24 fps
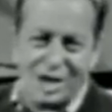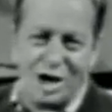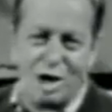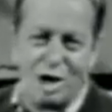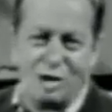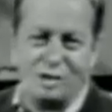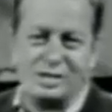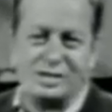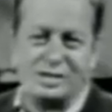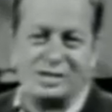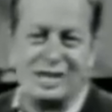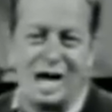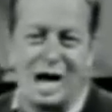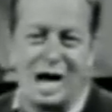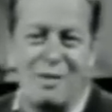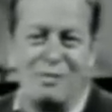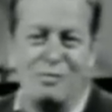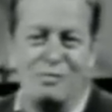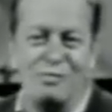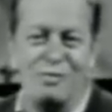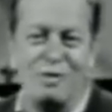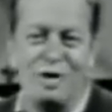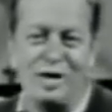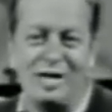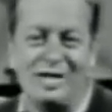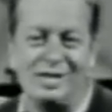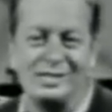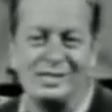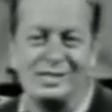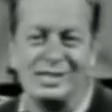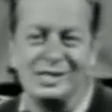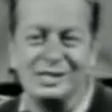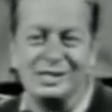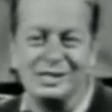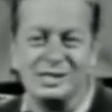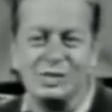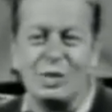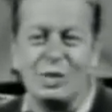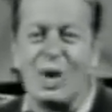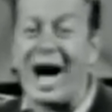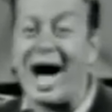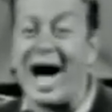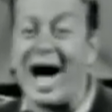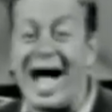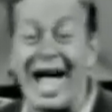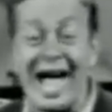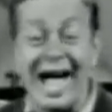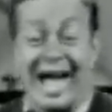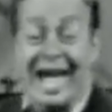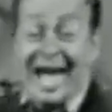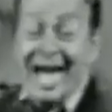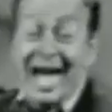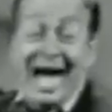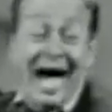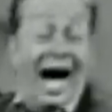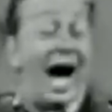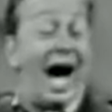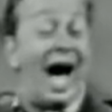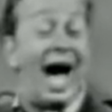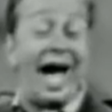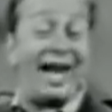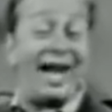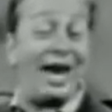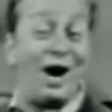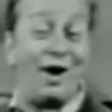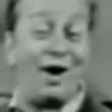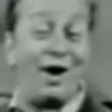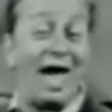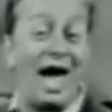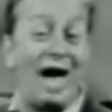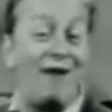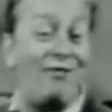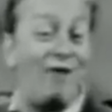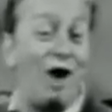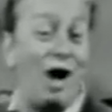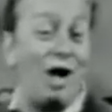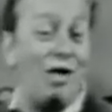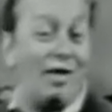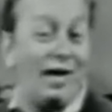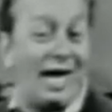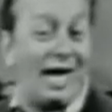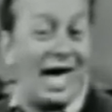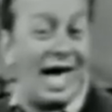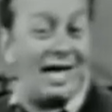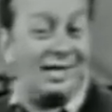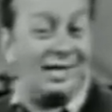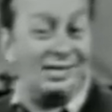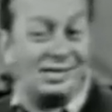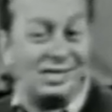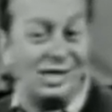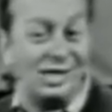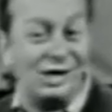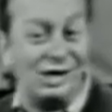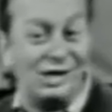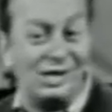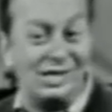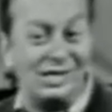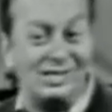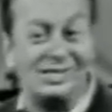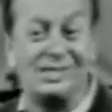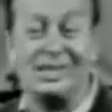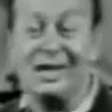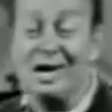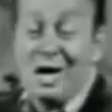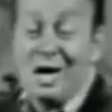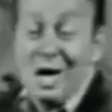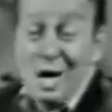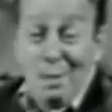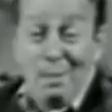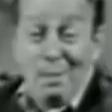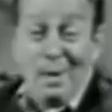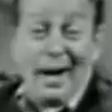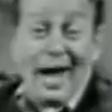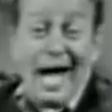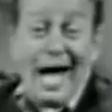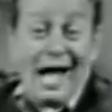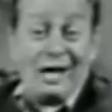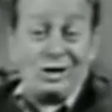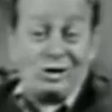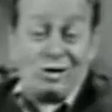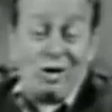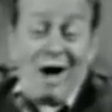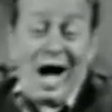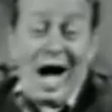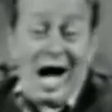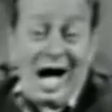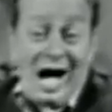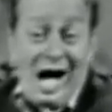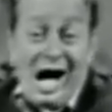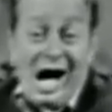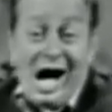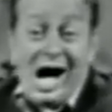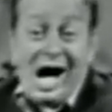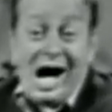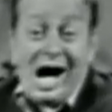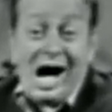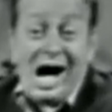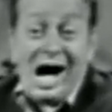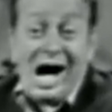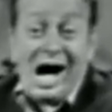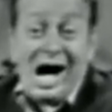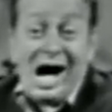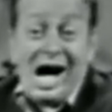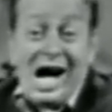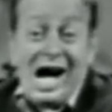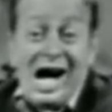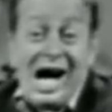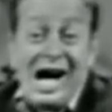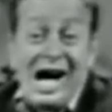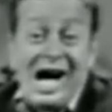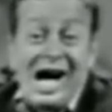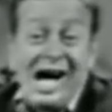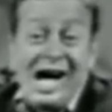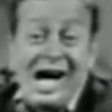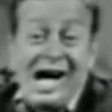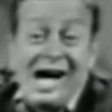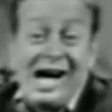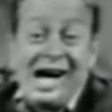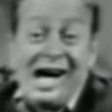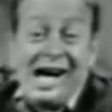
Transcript: know some reasons why. I don't have all the answers, but I'll try.